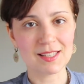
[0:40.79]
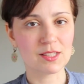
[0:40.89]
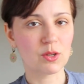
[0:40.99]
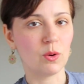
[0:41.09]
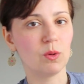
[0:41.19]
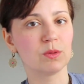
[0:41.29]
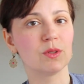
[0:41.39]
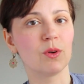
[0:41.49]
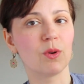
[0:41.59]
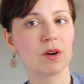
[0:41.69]
It's called
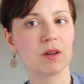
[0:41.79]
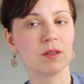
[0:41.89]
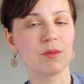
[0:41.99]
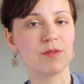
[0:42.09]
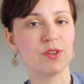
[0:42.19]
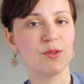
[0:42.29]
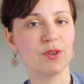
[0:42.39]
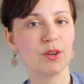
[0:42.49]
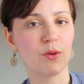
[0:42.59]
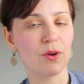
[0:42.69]
Oracle of the
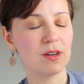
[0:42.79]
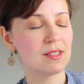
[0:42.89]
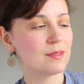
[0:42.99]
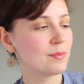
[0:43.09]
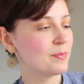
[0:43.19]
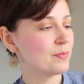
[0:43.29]
Unicorns.